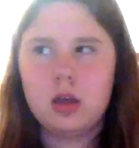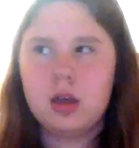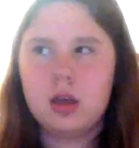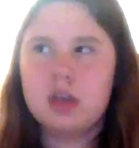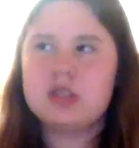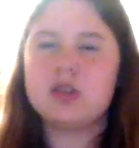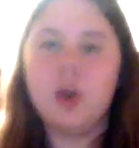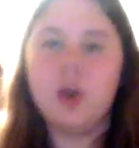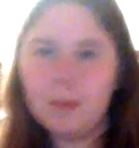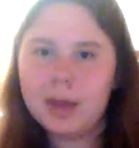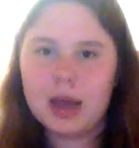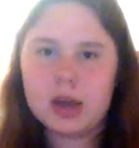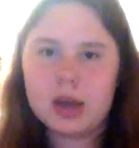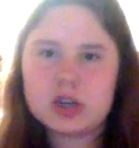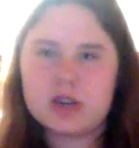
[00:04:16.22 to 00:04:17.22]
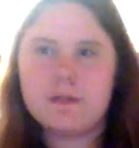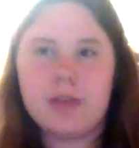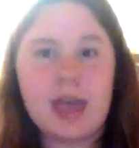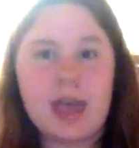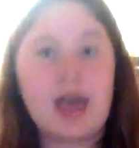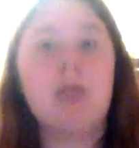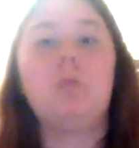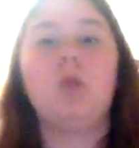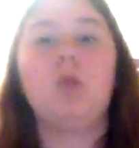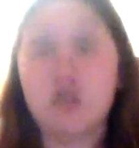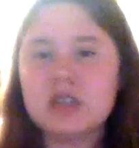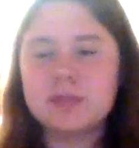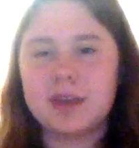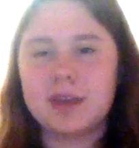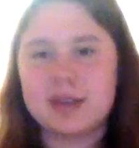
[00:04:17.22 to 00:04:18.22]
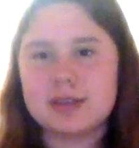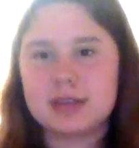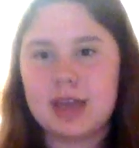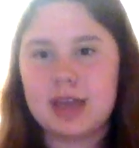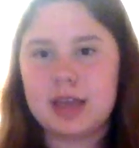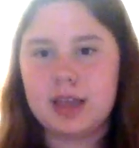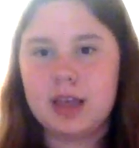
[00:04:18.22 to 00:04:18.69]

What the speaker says: so much if they had more space. Like,